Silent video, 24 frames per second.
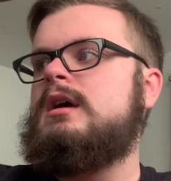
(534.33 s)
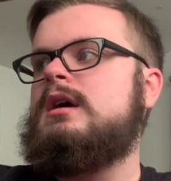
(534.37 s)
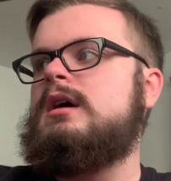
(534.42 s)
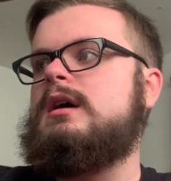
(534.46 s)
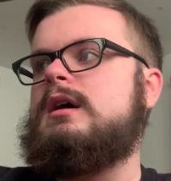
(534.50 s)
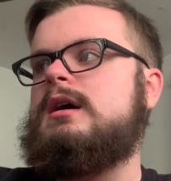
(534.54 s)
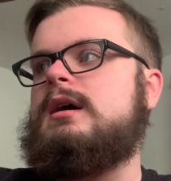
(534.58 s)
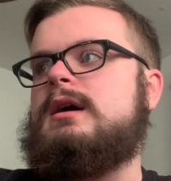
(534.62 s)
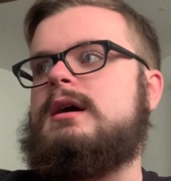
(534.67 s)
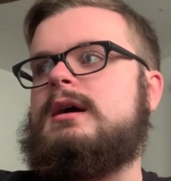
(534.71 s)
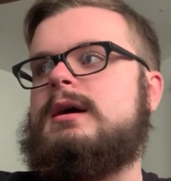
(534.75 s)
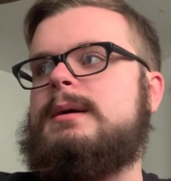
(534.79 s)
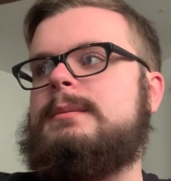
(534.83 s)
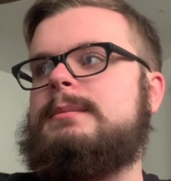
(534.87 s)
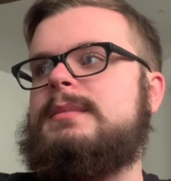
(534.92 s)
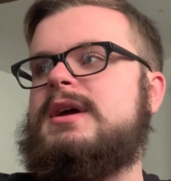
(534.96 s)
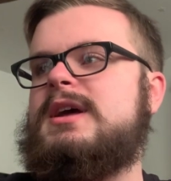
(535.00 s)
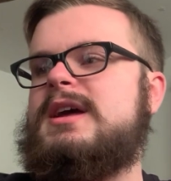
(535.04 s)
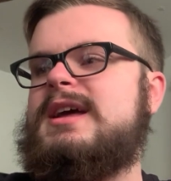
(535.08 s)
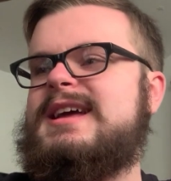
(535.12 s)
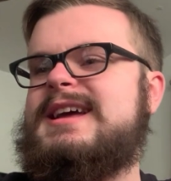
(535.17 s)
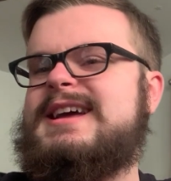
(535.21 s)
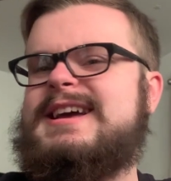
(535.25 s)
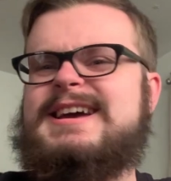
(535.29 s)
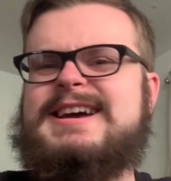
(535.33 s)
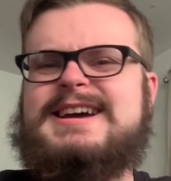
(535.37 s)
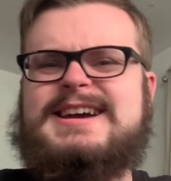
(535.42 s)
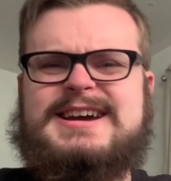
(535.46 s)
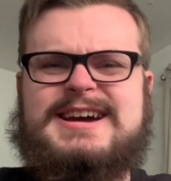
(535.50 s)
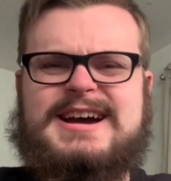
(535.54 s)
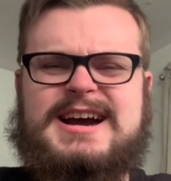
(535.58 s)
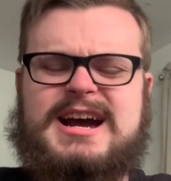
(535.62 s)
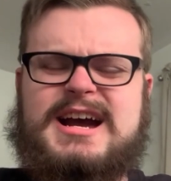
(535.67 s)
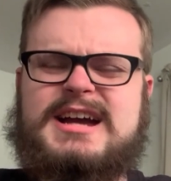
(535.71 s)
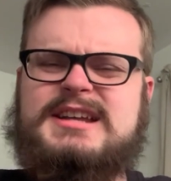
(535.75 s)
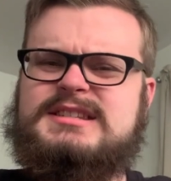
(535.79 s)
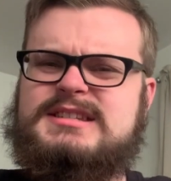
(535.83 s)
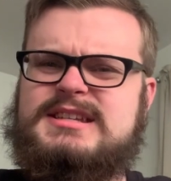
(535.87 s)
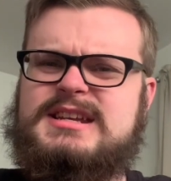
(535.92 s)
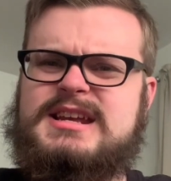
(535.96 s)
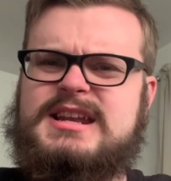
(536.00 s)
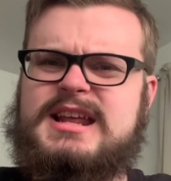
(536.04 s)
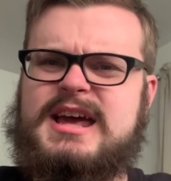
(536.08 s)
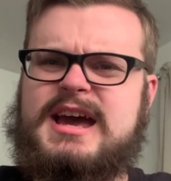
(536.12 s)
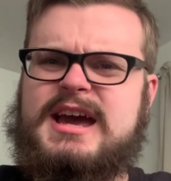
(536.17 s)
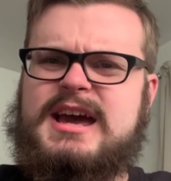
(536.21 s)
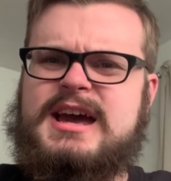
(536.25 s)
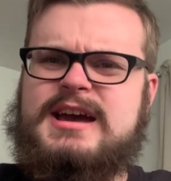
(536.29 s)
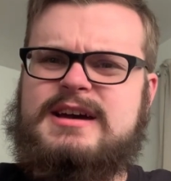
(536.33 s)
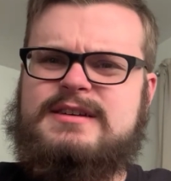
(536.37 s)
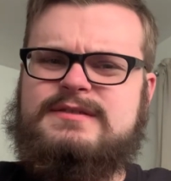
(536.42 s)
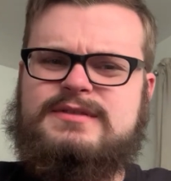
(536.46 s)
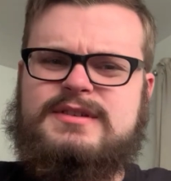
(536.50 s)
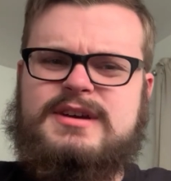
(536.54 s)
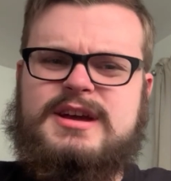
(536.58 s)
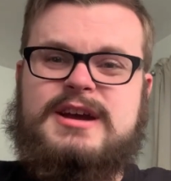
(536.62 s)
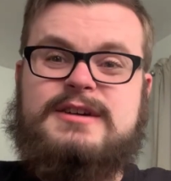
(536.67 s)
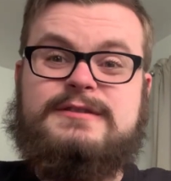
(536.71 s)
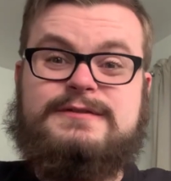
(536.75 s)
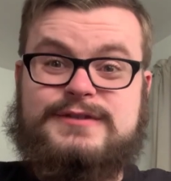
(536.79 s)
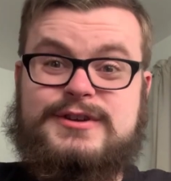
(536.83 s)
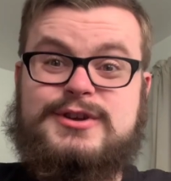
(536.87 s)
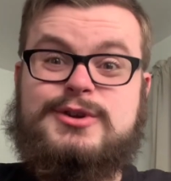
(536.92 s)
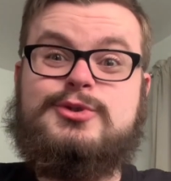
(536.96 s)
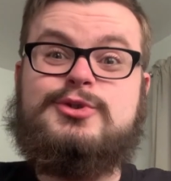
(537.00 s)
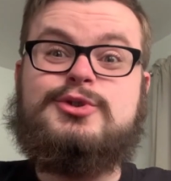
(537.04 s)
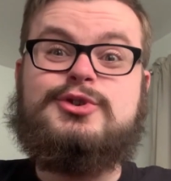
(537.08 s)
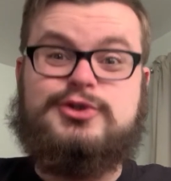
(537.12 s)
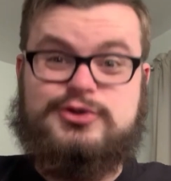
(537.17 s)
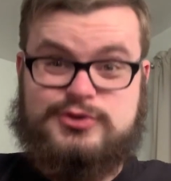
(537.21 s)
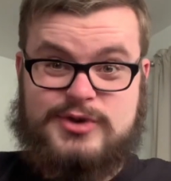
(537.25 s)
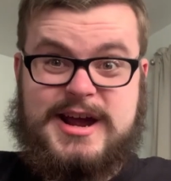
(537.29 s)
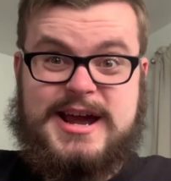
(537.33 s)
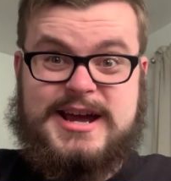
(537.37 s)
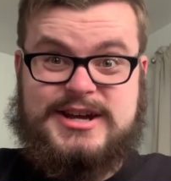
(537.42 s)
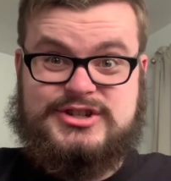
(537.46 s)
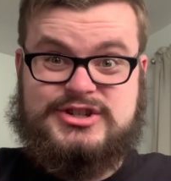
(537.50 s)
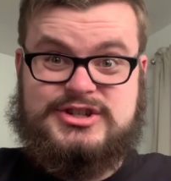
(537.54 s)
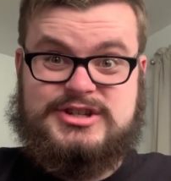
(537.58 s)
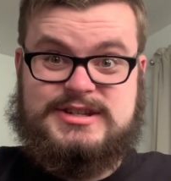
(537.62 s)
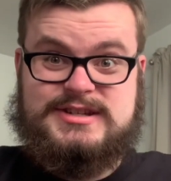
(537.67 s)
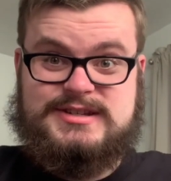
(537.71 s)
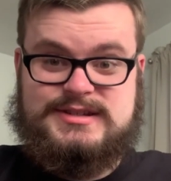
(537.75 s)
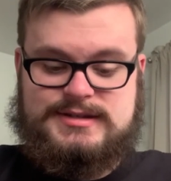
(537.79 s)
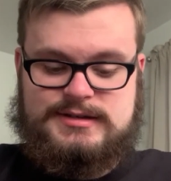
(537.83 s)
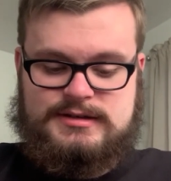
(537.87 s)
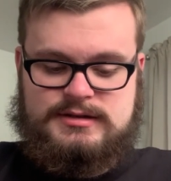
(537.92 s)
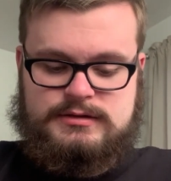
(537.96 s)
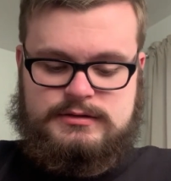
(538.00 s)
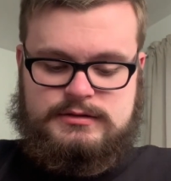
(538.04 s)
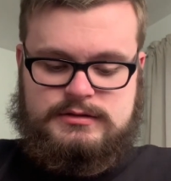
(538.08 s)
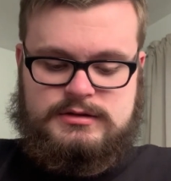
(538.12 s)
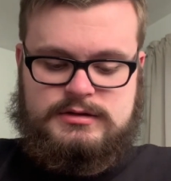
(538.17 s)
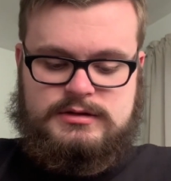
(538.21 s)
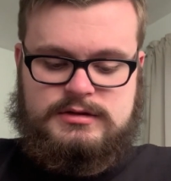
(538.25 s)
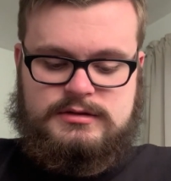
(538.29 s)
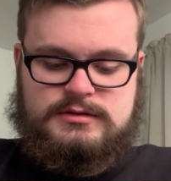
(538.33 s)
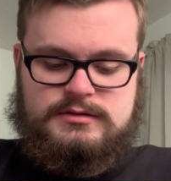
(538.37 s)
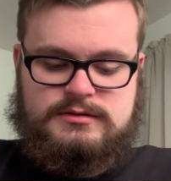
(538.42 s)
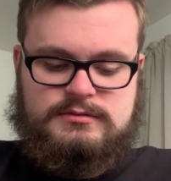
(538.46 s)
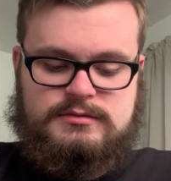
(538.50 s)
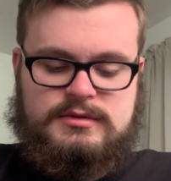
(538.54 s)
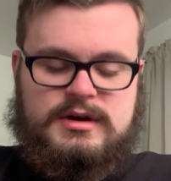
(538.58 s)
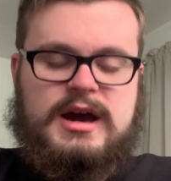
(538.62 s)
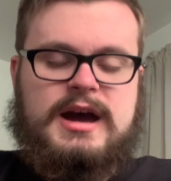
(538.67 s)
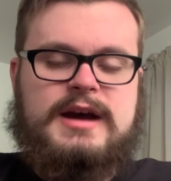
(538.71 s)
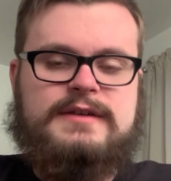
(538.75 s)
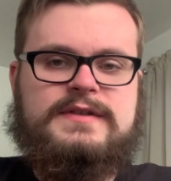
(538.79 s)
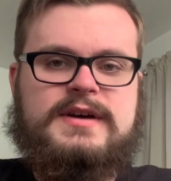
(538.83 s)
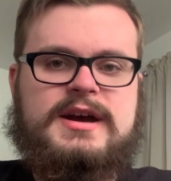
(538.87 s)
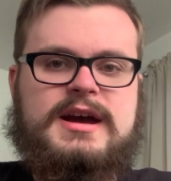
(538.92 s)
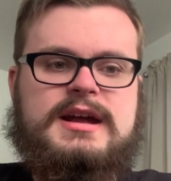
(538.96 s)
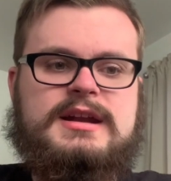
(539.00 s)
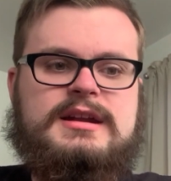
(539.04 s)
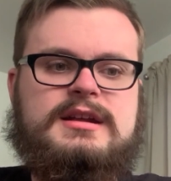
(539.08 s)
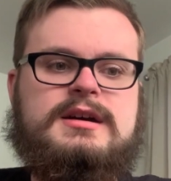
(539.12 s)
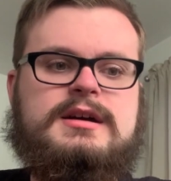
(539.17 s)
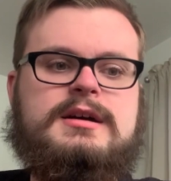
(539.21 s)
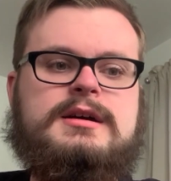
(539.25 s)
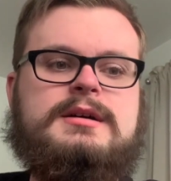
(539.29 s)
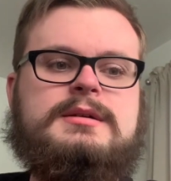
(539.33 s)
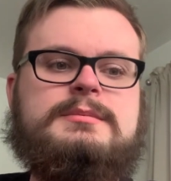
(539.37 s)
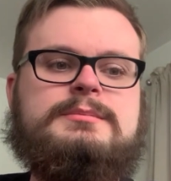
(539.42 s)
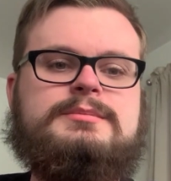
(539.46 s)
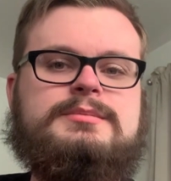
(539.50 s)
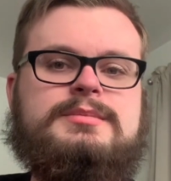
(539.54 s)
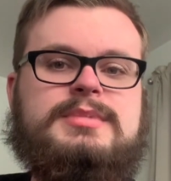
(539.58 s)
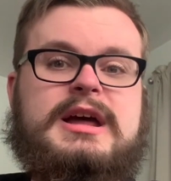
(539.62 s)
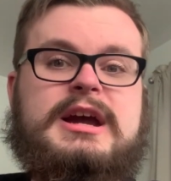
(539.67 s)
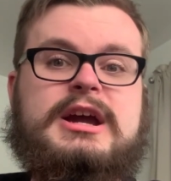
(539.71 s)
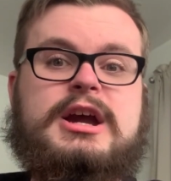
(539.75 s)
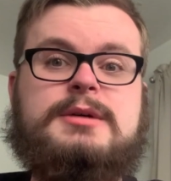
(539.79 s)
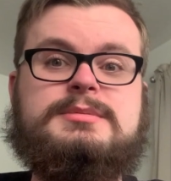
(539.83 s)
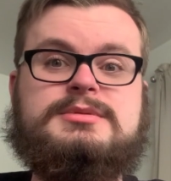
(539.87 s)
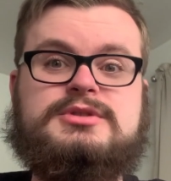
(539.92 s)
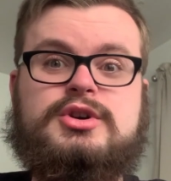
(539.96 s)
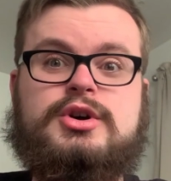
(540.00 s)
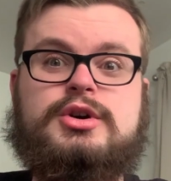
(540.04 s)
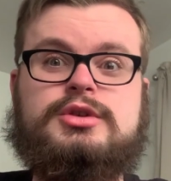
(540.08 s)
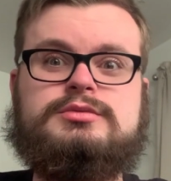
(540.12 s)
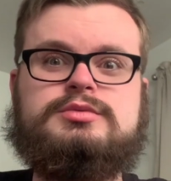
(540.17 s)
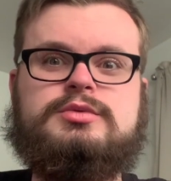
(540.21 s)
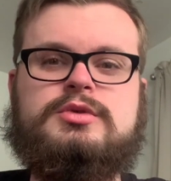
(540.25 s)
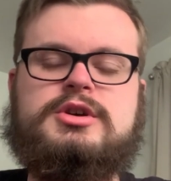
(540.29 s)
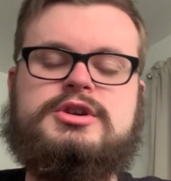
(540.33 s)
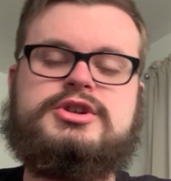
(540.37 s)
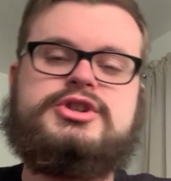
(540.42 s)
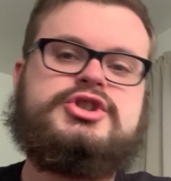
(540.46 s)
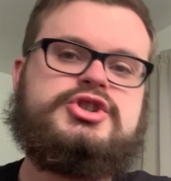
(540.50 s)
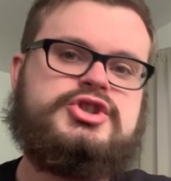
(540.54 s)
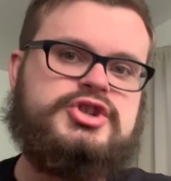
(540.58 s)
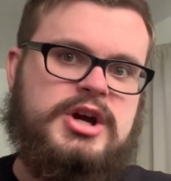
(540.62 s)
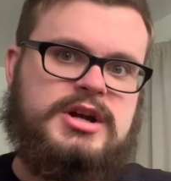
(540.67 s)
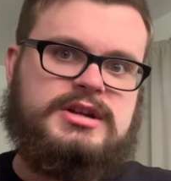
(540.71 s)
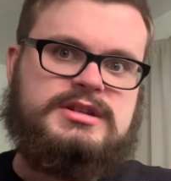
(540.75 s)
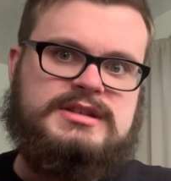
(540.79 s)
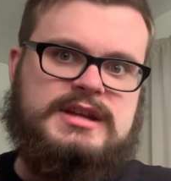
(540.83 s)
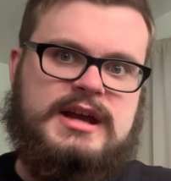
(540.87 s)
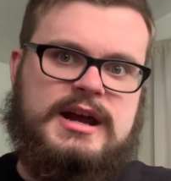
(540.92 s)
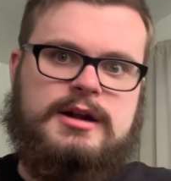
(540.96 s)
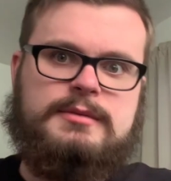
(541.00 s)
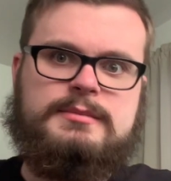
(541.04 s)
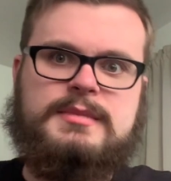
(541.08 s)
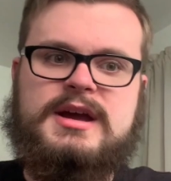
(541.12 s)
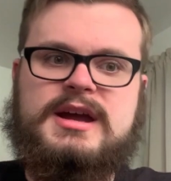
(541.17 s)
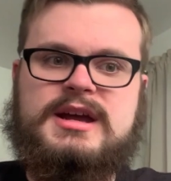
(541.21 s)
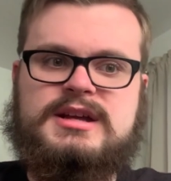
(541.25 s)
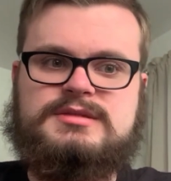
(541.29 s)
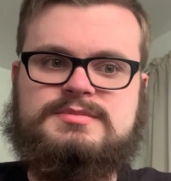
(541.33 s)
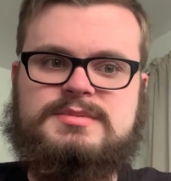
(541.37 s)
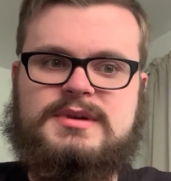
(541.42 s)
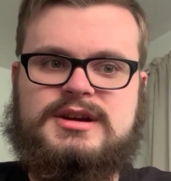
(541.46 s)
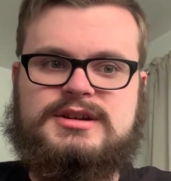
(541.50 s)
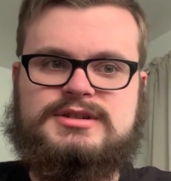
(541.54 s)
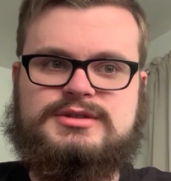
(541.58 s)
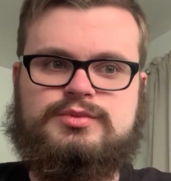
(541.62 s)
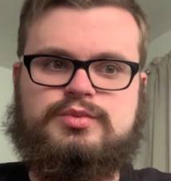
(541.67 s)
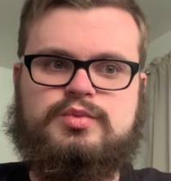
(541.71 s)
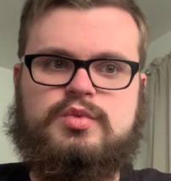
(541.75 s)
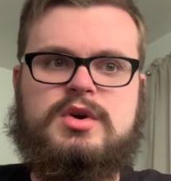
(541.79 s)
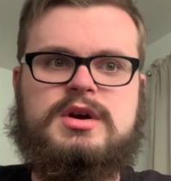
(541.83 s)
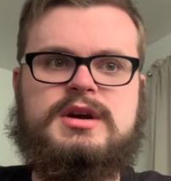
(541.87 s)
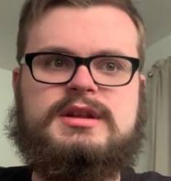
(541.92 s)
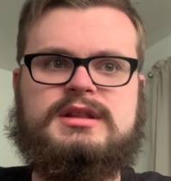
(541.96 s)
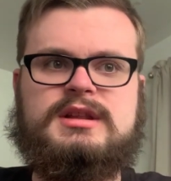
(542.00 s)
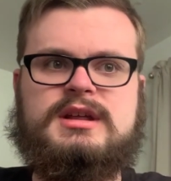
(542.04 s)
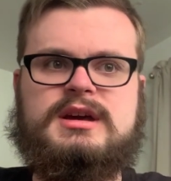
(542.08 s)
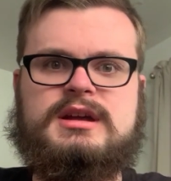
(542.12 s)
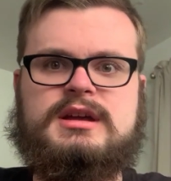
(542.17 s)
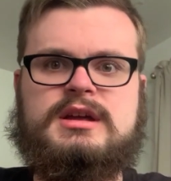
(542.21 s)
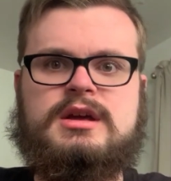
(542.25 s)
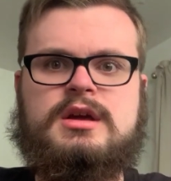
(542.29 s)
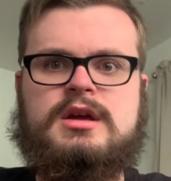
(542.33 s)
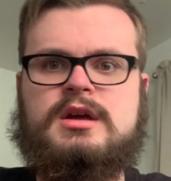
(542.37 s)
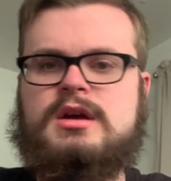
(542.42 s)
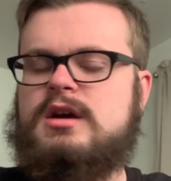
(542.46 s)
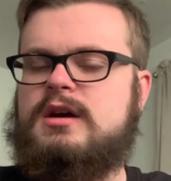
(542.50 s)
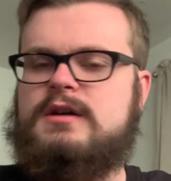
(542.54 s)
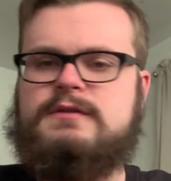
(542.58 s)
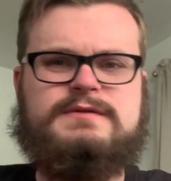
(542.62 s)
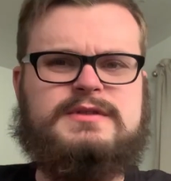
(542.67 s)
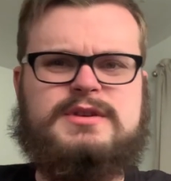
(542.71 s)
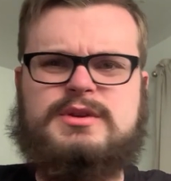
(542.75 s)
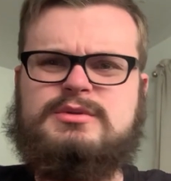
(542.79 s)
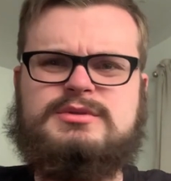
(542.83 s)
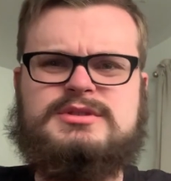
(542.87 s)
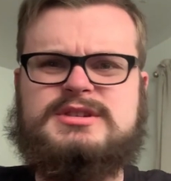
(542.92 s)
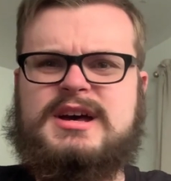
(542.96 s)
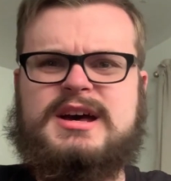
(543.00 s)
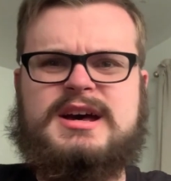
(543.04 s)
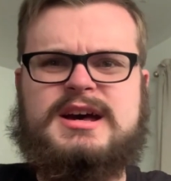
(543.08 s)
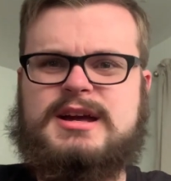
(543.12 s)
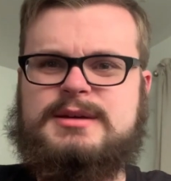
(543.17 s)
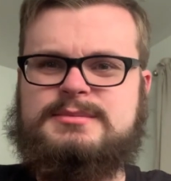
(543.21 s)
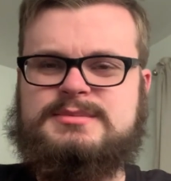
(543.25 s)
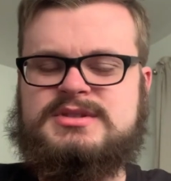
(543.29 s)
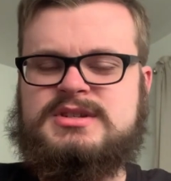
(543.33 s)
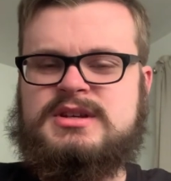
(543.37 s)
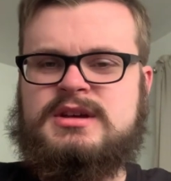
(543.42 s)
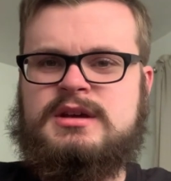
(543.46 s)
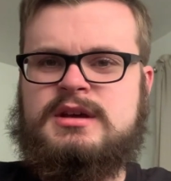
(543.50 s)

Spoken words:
I did have a few crashes. I've had Black Ops Cold War shut down my Xbox One like a few times,